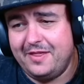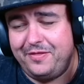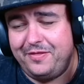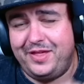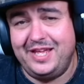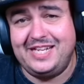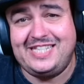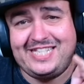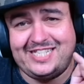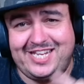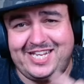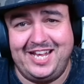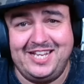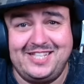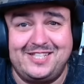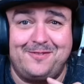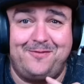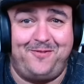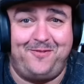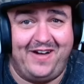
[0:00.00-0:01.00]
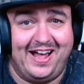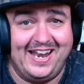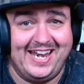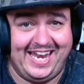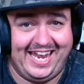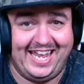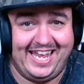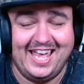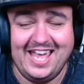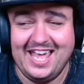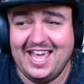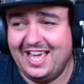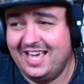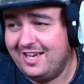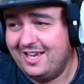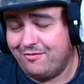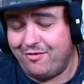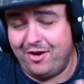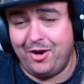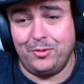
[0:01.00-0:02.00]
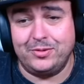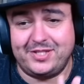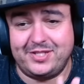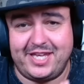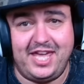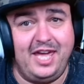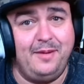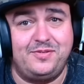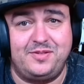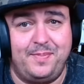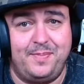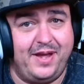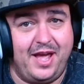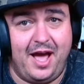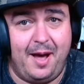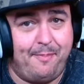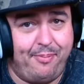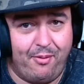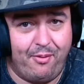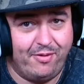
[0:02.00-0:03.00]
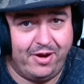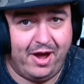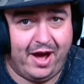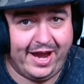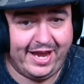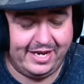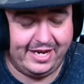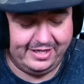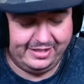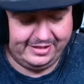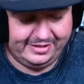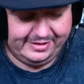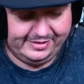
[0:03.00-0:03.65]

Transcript: This shit's funny. Reels keeps me up all night.